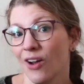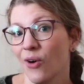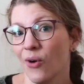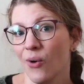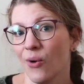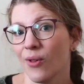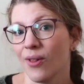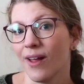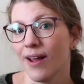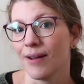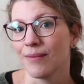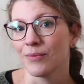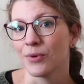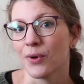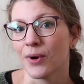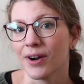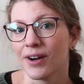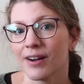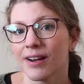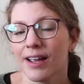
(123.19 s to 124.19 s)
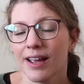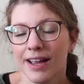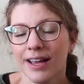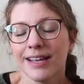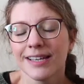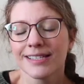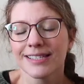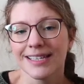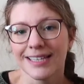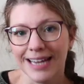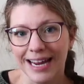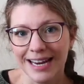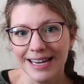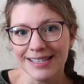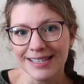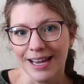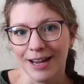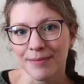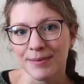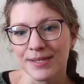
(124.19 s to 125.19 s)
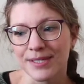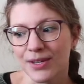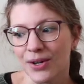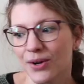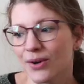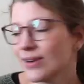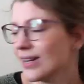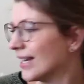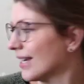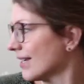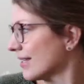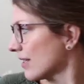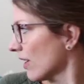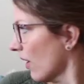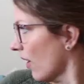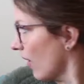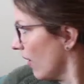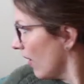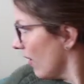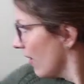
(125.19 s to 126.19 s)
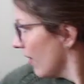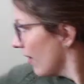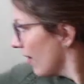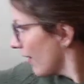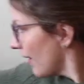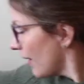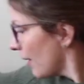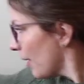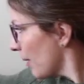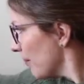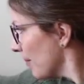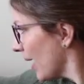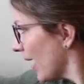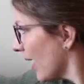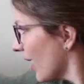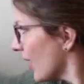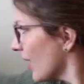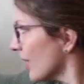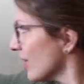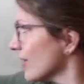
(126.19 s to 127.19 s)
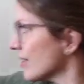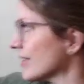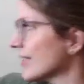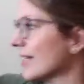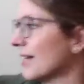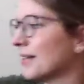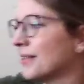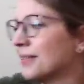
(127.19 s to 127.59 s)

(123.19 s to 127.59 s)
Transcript: a whole lot more. Today's episode is all about